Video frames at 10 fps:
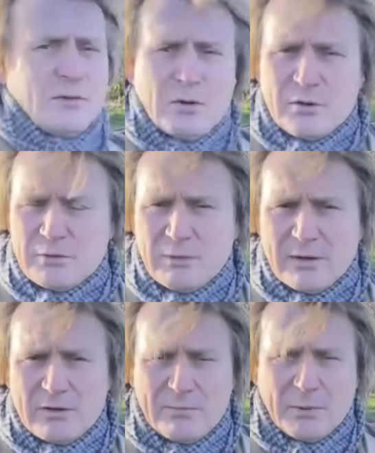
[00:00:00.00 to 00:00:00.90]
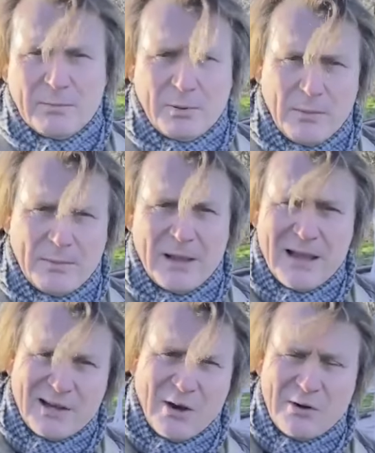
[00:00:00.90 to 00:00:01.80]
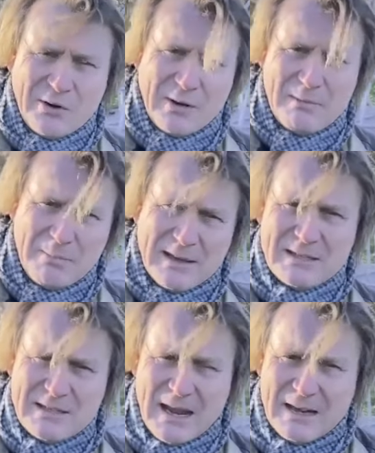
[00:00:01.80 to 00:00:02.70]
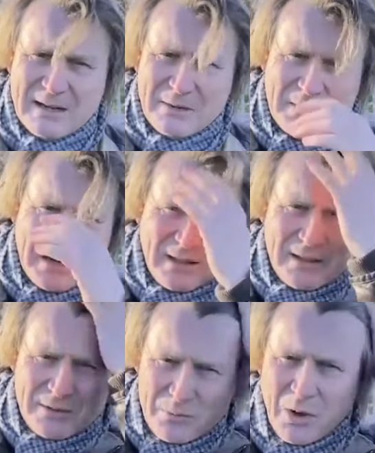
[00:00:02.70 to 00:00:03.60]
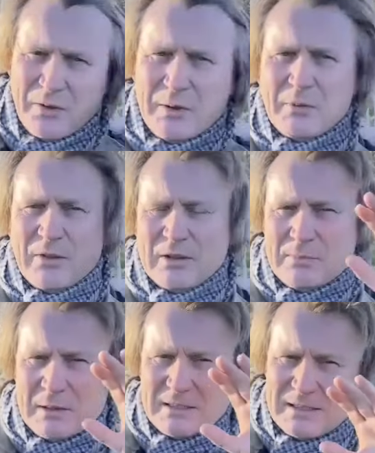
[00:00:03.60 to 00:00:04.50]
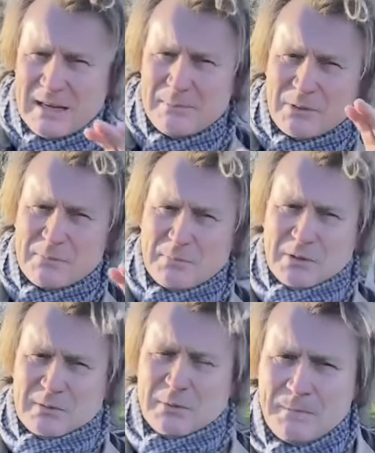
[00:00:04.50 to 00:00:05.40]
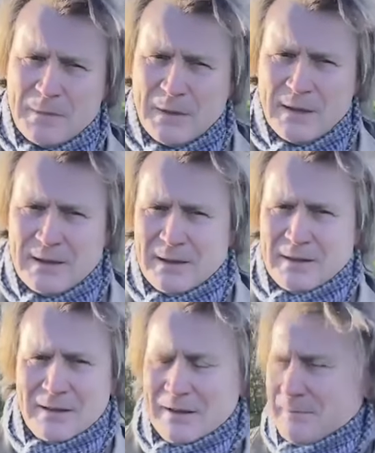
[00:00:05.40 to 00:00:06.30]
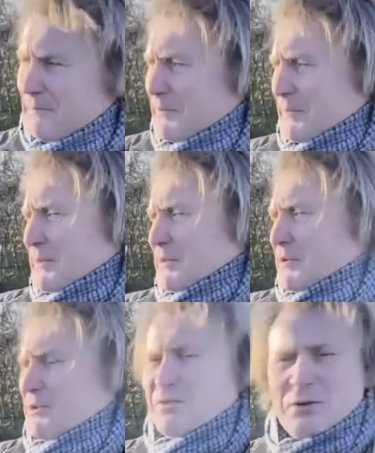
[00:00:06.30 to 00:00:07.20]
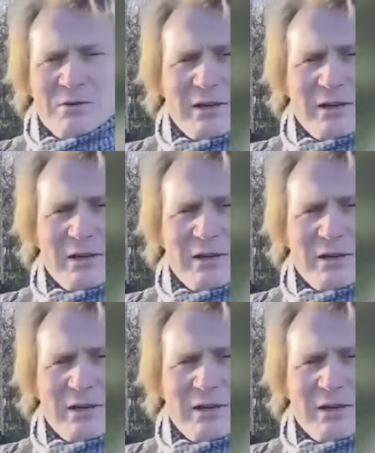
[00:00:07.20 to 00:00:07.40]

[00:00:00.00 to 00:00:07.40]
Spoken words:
of course, which I've put a proper concrete base down. I don't want anything to rot. I want things to be as stable as possible. And then there's a few